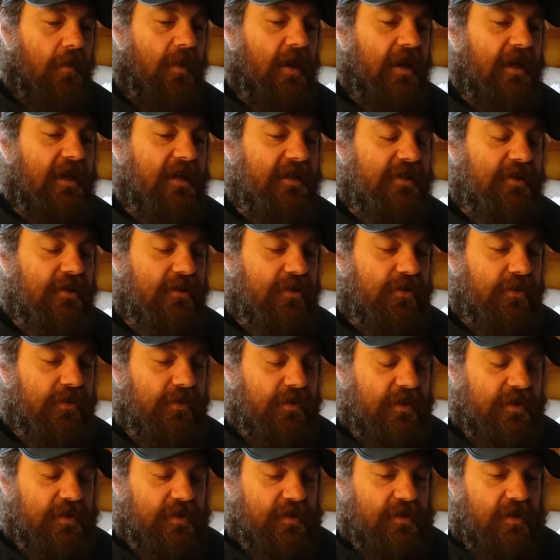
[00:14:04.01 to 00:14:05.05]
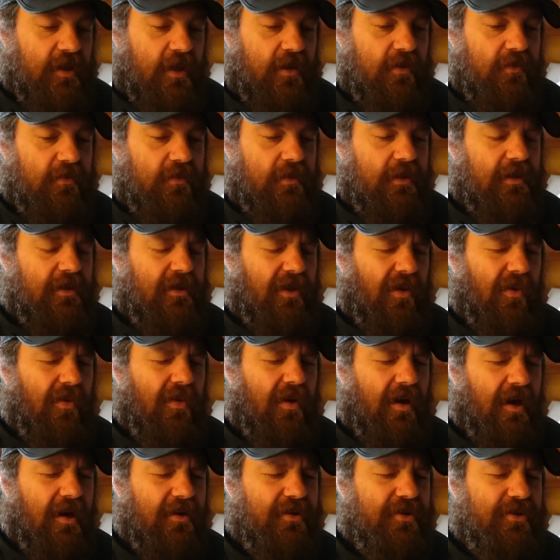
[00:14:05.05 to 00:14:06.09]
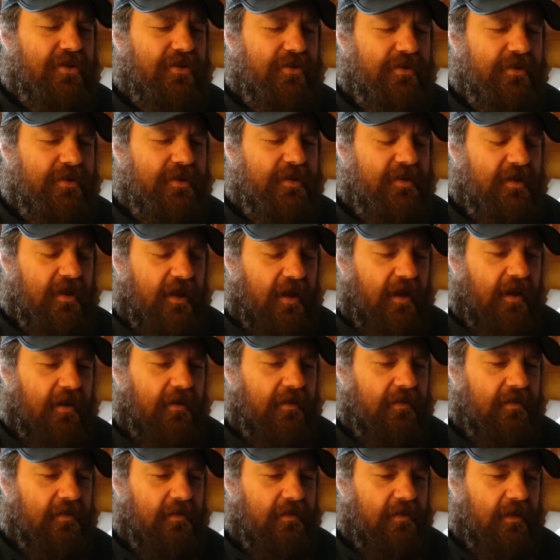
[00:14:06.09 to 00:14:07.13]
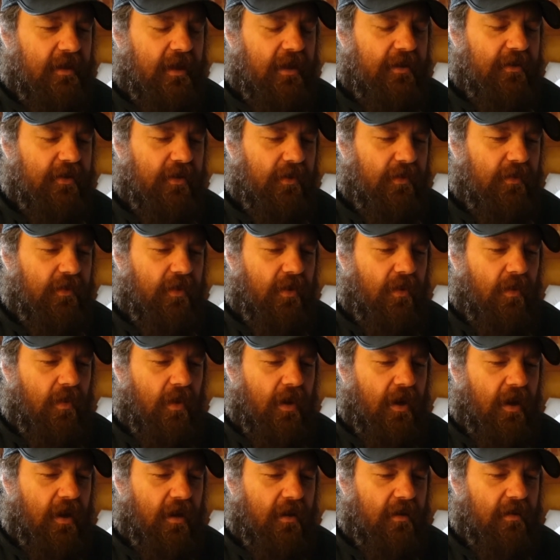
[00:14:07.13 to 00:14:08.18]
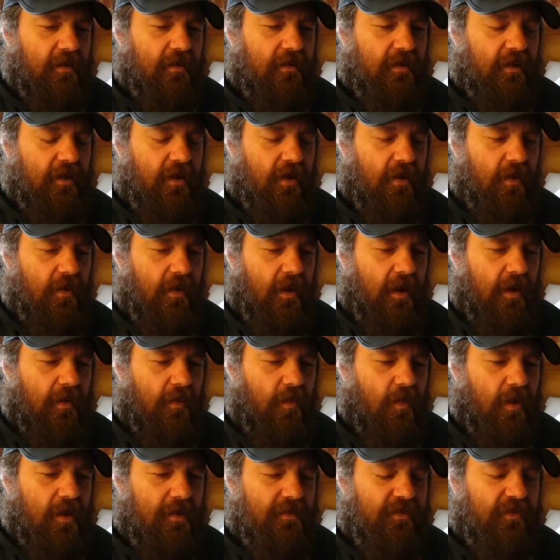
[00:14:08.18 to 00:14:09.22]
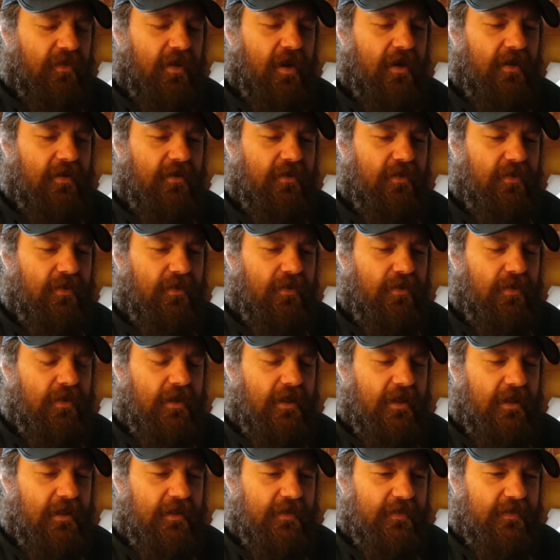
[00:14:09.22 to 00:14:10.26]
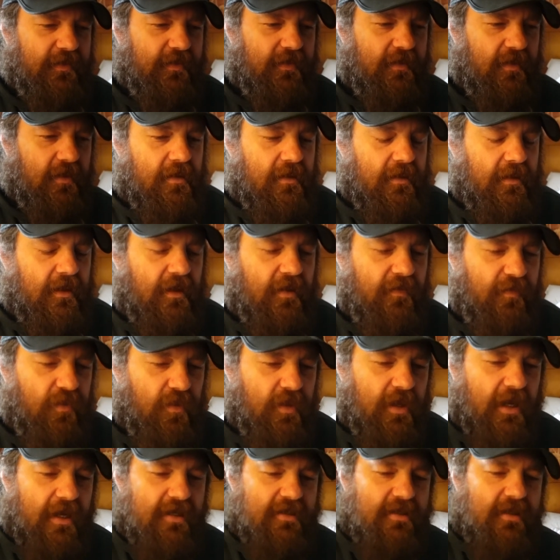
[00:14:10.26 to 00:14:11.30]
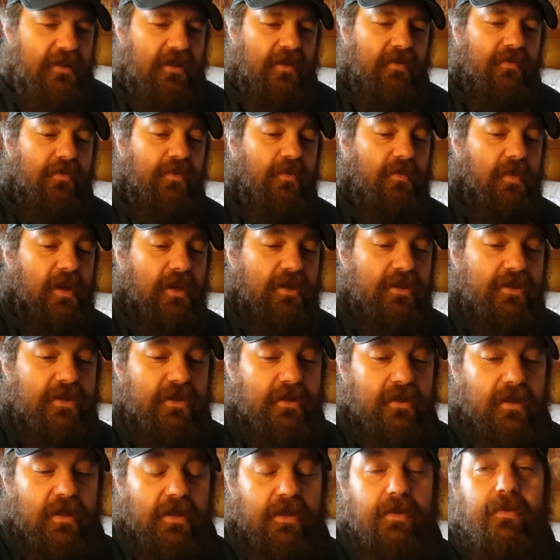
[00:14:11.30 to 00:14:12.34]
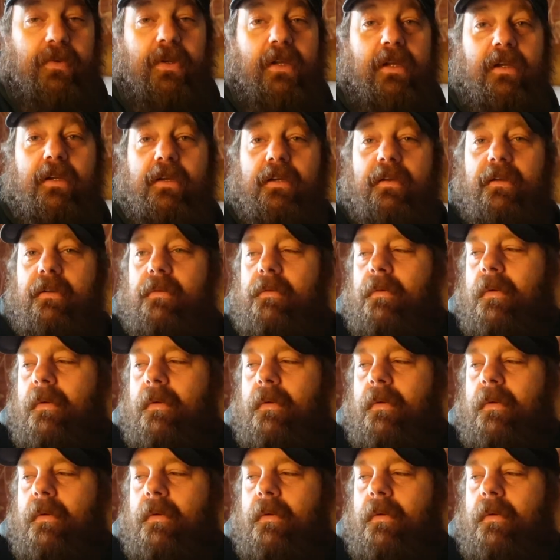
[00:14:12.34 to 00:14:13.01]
I mean, I guess the truth is, is I don't really know what I should say. And I don't know what I, you know, what I'm trying to do is give you guys the information that you need